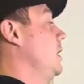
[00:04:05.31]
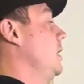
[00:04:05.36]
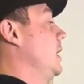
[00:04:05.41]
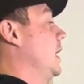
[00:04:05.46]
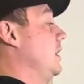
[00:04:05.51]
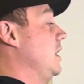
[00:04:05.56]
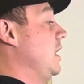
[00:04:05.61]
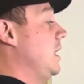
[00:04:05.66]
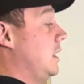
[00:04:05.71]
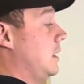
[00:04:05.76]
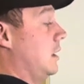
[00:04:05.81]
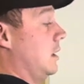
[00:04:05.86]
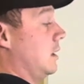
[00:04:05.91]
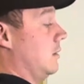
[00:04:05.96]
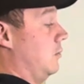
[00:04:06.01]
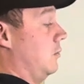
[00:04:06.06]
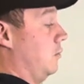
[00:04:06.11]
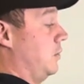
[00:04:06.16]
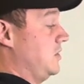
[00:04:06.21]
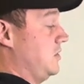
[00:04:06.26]
And then
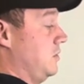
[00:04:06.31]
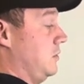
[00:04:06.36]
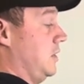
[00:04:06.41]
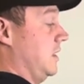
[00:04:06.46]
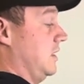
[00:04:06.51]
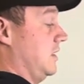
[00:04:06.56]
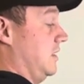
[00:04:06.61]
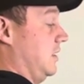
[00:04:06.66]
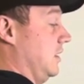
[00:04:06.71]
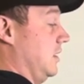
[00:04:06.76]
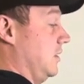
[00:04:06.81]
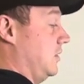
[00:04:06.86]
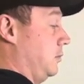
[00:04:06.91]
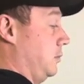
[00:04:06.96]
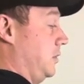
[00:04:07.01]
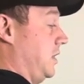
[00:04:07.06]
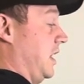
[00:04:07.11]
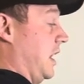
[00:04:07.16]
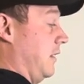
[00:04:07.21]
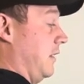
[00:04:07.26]
once you get to this
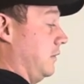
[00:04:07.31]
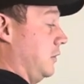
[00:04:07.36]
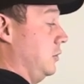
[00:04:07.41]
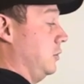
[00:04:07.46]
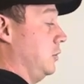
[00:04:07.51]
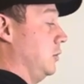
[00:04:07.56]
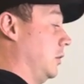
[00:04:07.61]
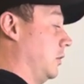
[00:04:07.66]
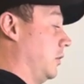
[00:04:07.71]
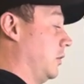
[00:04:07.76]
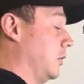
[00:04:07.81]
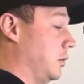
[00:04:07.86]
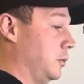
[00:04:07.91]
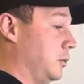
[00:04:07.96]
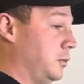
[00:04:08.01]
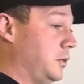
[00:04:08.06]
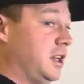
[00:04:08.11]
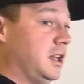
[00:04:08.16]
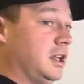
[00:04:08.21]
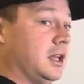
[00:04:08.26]
week, after you do the 3rd
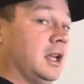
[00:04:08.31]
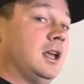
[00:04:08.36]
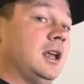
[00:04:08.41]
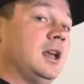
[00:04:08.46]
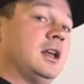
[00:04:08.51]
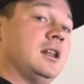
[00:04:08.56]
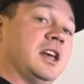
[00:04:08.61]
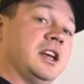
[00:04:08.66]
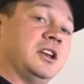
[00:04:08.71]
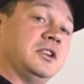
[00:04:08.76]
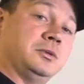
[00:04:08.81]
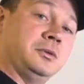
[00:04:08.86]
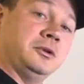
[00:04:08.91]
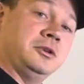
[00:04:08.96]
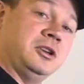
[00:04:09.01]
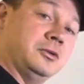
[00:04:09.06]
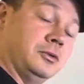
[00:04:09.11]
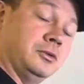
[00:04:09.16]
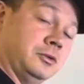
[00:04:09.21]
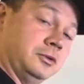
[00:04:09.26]
week, that is when
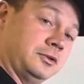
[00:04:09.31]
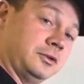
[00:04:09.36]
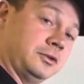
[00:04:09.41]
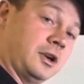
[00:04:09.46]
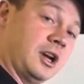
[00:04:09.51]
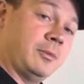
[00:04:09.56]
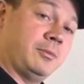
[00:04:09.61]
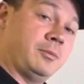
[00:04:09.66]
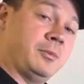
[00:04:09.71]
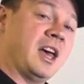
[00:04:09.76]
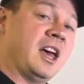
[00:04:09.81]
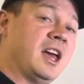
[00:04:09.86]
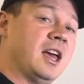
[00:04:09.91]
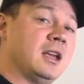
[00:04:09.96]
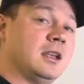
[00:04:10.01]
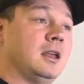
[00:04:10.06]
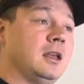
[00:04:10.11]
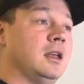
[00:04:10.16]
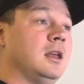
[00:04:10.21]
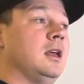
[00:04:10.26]
you will drop
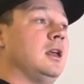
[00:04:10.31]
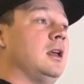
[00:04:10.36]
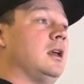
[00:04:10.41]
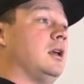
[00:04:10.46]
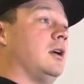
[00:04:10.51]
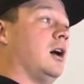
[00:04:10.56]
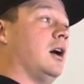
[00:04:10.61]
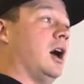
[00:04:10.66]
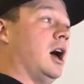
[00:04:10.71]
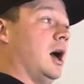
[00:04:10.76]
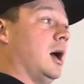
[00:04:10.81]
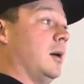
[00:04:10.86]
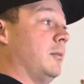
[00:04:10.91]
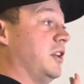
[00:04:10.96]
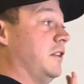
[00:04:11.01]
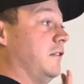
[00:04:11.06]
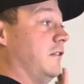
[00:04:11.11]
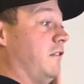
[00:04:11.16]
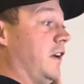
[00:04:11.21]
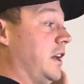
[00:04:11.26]
back
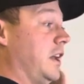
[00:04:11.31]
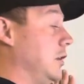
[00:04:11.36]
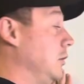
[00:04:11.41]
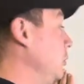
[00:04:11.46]
and find a